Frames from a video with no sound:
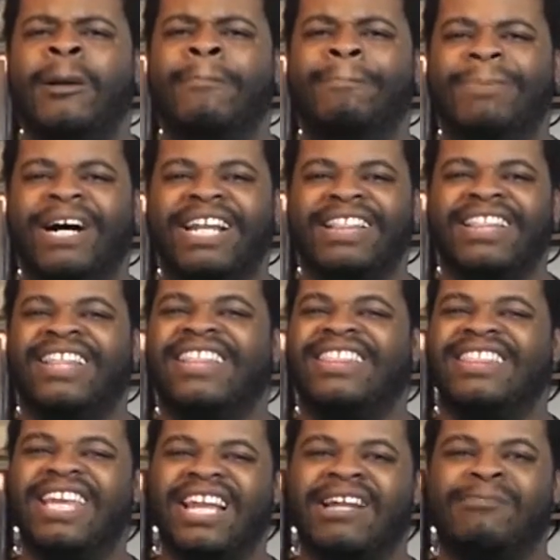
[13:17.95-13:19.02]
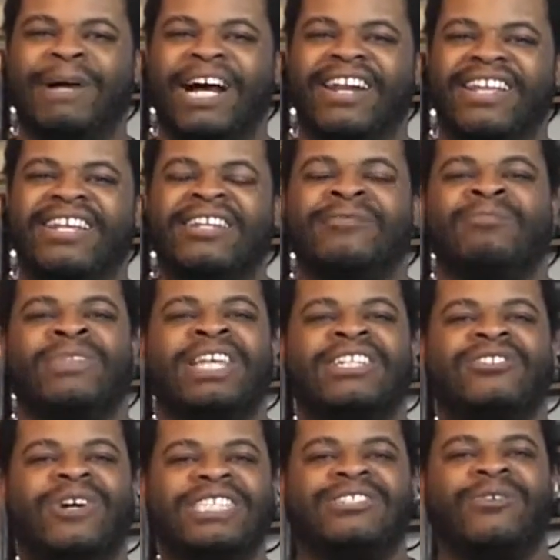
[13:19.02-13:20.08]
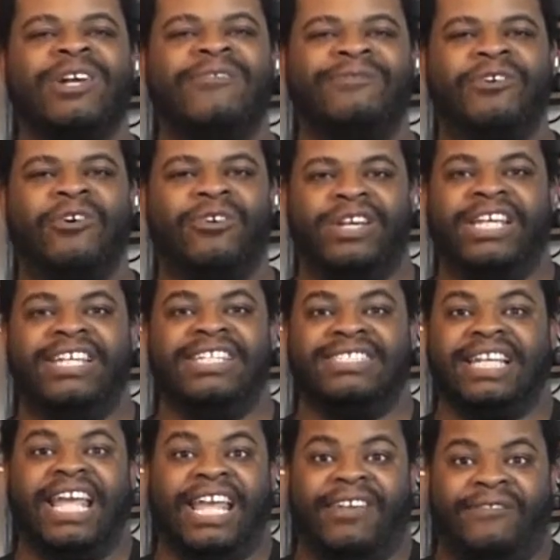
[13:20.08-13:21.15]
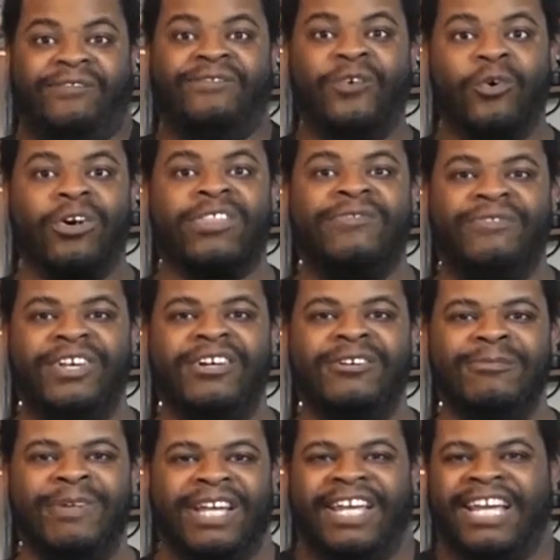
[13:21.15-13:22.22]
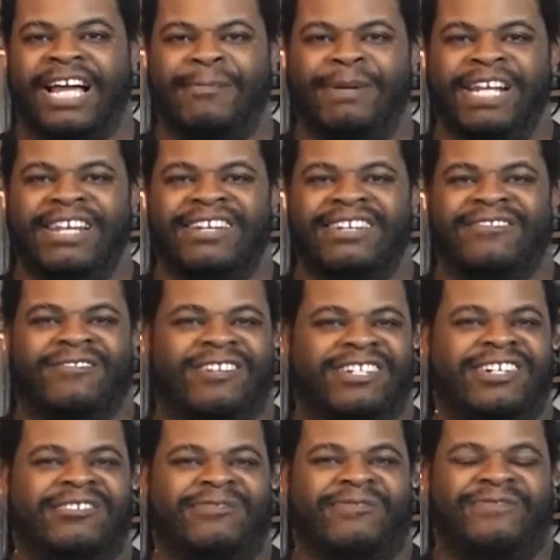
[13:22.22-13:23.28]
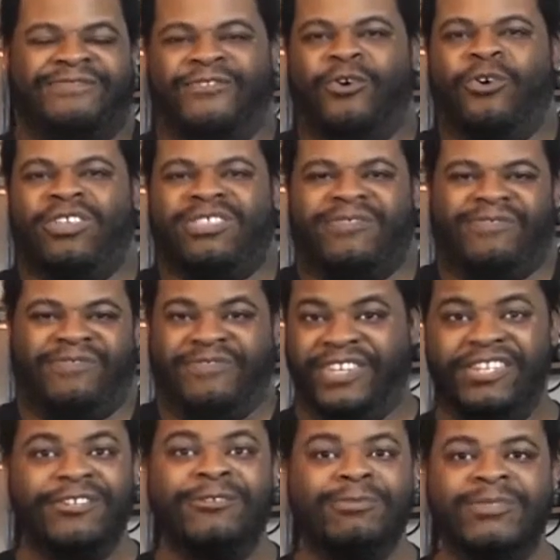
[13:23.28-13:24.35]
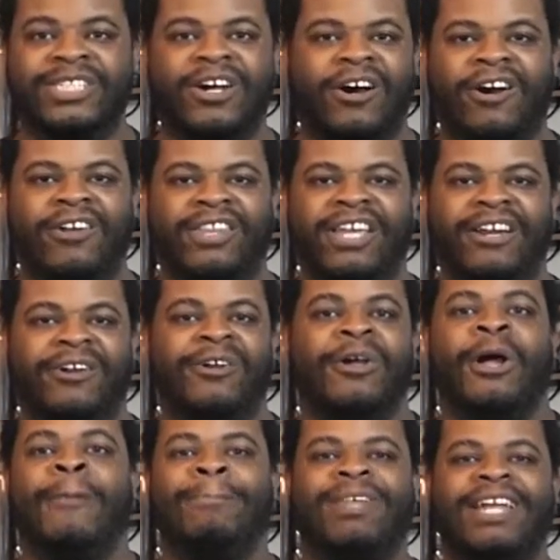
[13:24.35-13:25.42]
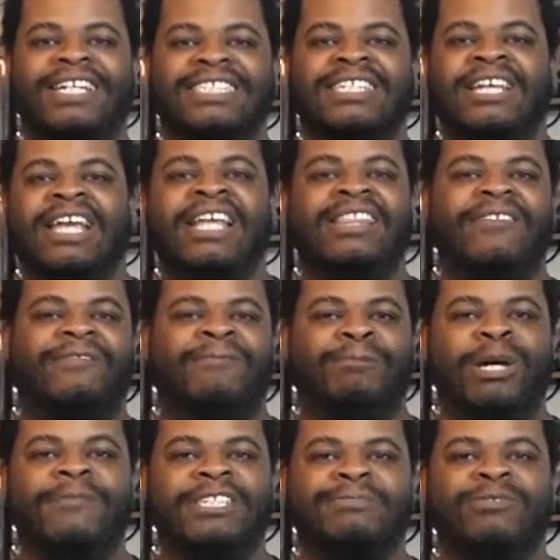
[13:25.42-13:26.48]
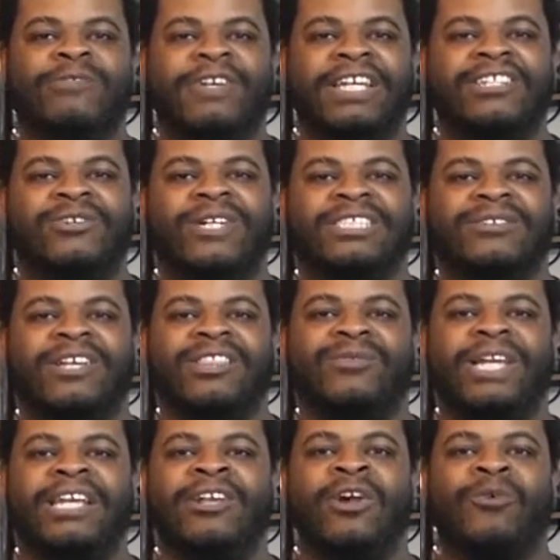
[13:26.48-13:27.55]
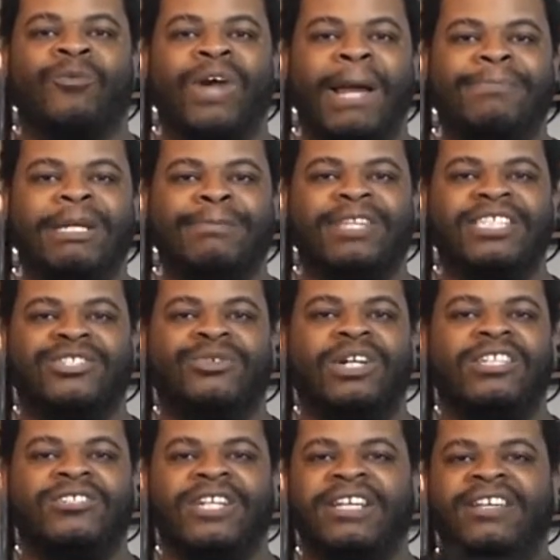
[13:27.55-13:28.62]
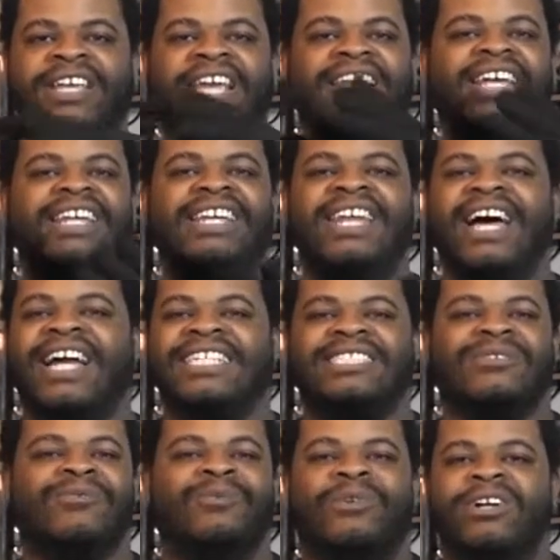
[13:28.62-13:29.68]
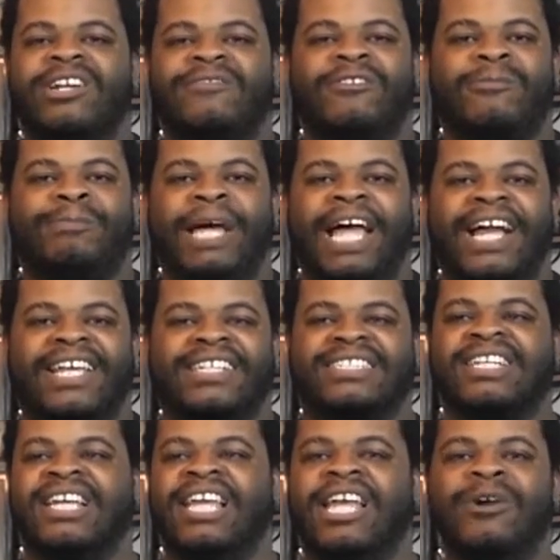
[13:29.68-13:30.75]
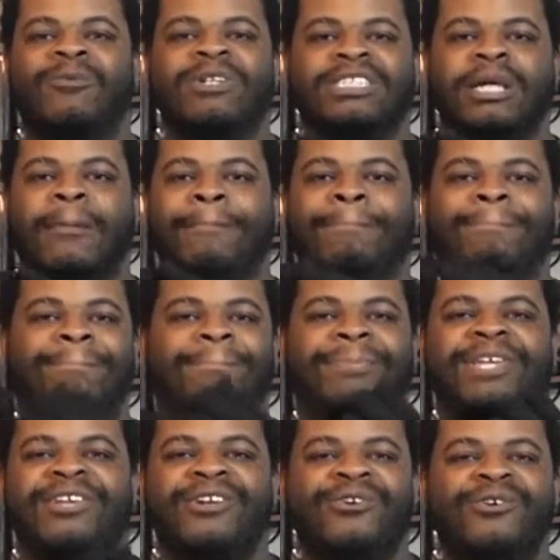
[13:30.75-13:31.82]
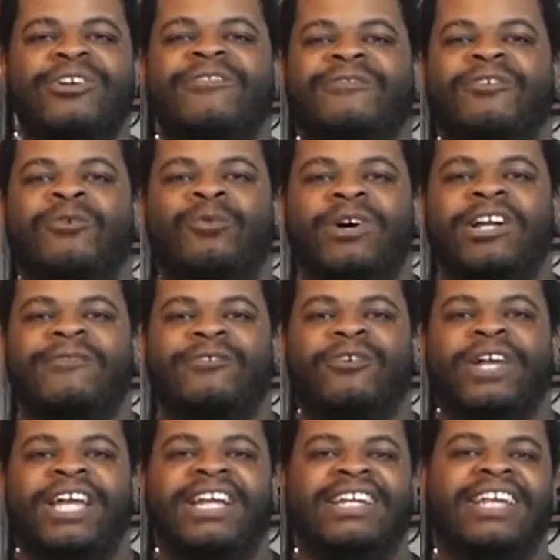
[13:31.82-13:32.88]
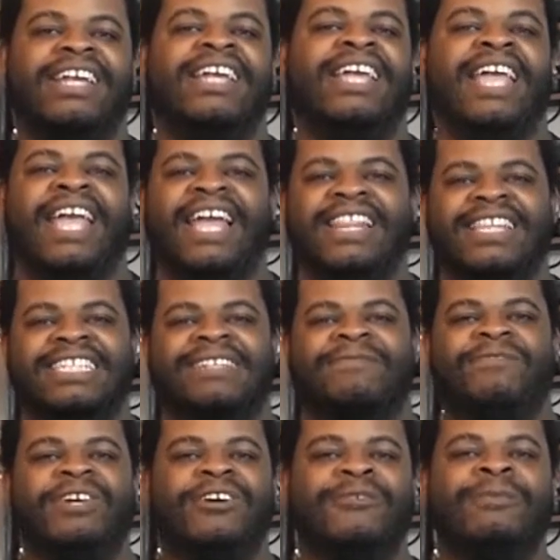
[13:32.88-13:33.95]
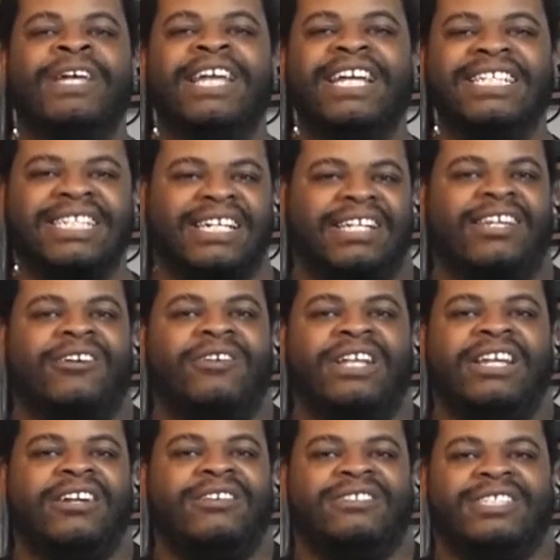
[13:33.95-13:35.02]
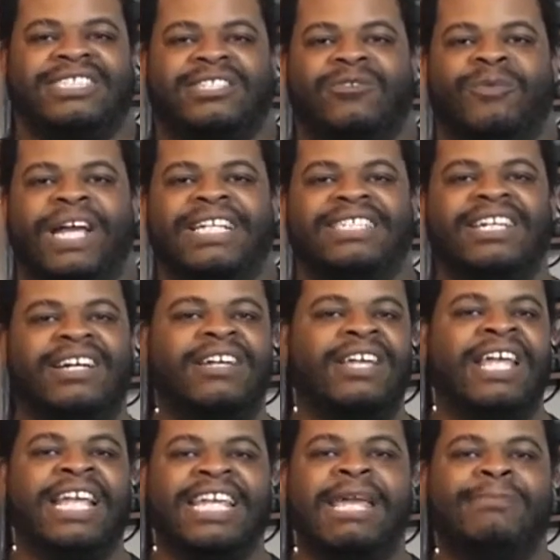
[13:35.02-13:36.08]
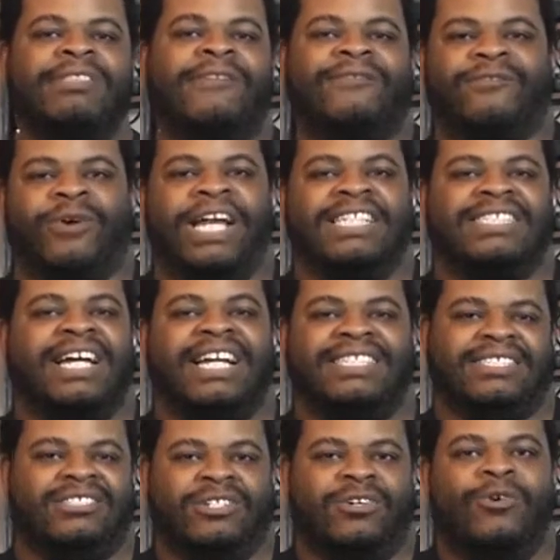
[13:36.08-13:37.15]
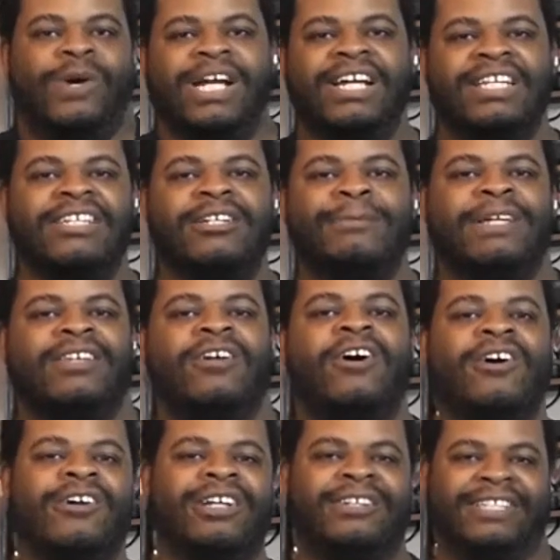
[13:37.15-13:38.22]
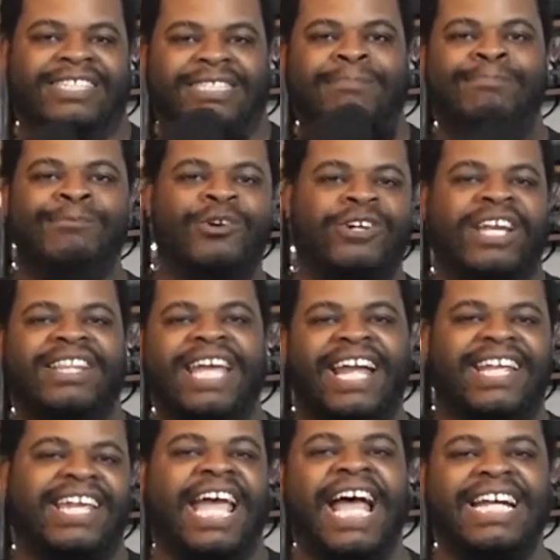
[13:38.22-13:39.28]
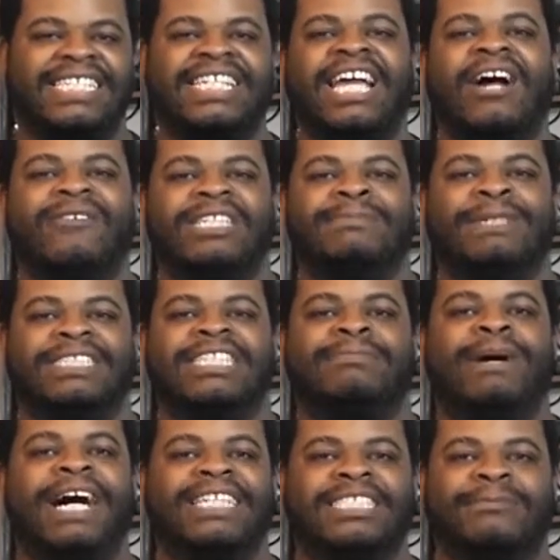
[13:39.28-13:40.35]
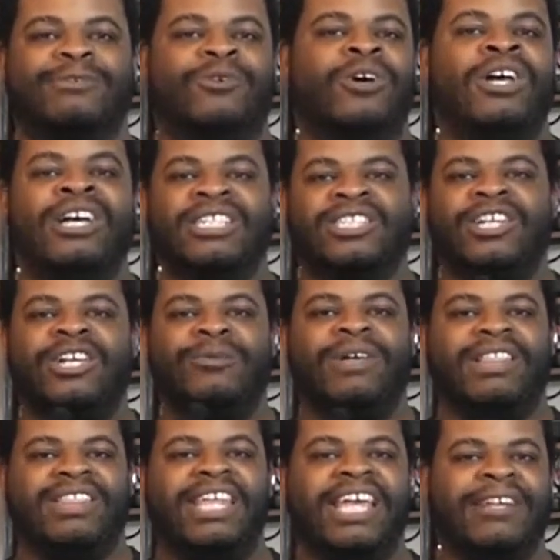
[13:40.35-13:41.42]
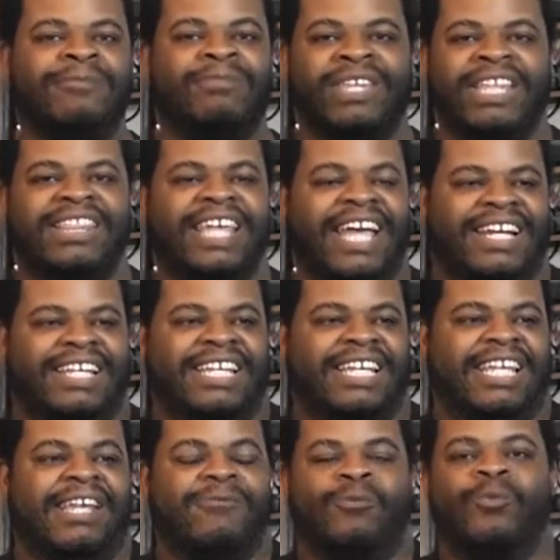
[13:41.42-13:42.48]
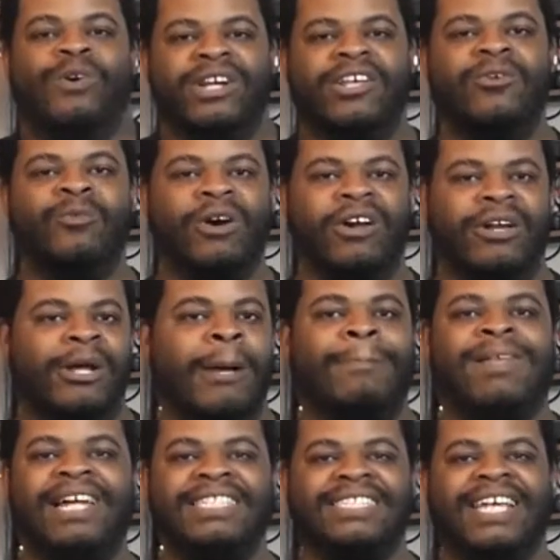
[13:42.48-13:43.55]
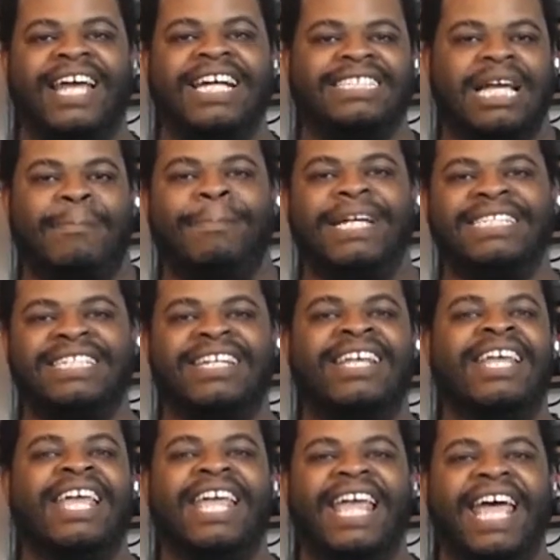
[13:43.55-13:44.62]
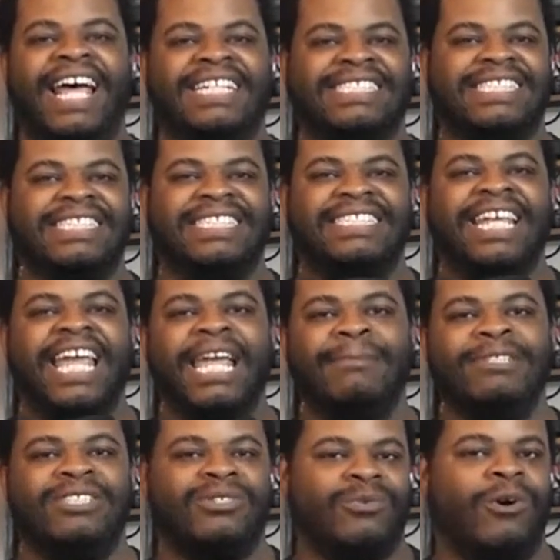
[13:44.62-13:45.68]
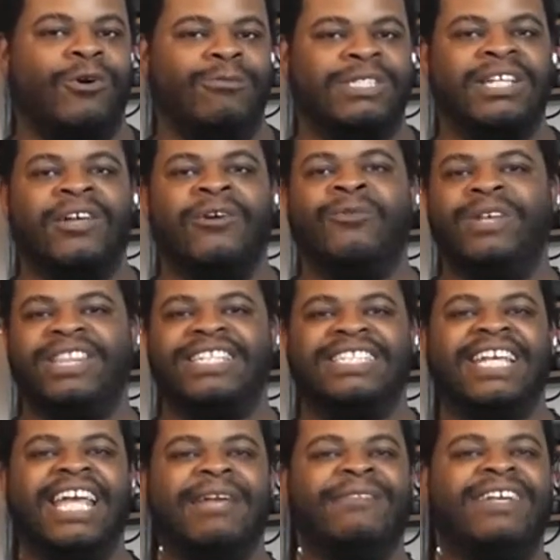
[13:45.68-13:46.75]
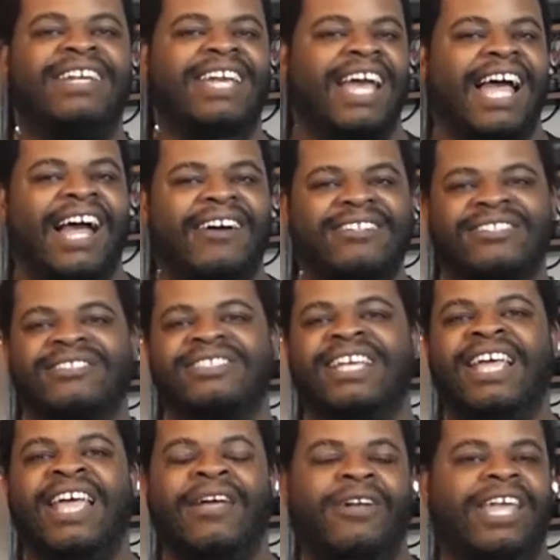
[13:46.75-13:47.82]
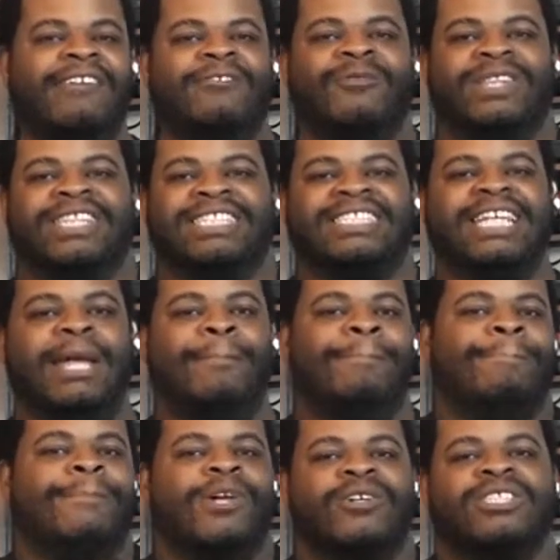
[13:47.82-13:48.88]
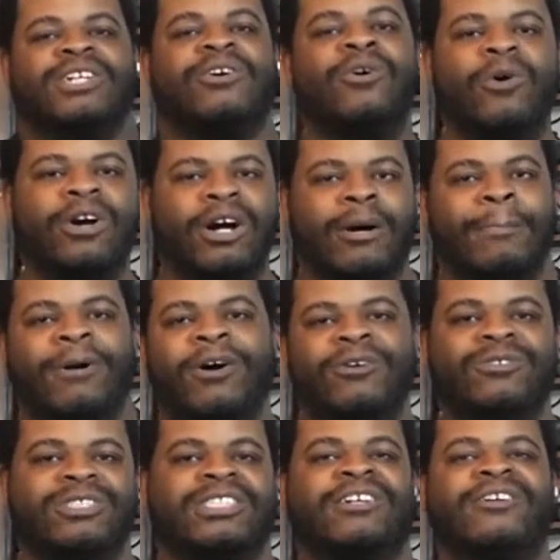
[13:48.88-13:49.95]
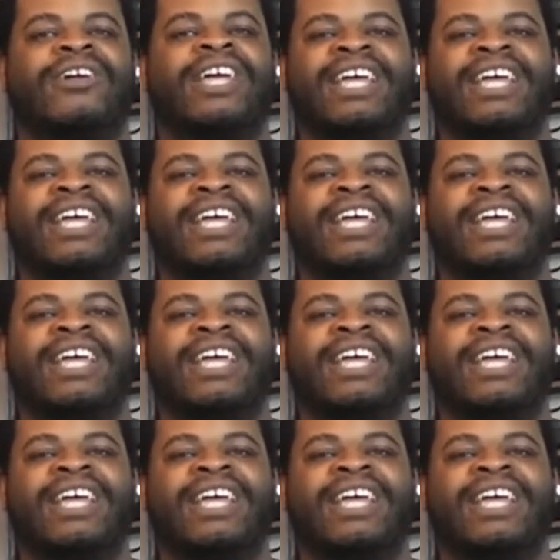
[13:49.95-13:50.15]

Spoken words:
But think about it. Toy Story 4 is a fourth film. How many good fourth films are there? Plus, the previous movie, Toy Story 3, wrapped up the trilogy in a nice, wonderful package. It was a beautiful, wonderful ending. And this film is clearly just a way to keep the franchise going a little bit longer, just milking that cash cow as much as possible. So you would think that it wouldn't work. Plus, as I mentioned, it has the same tropes with the same characters, even with the same musical composer.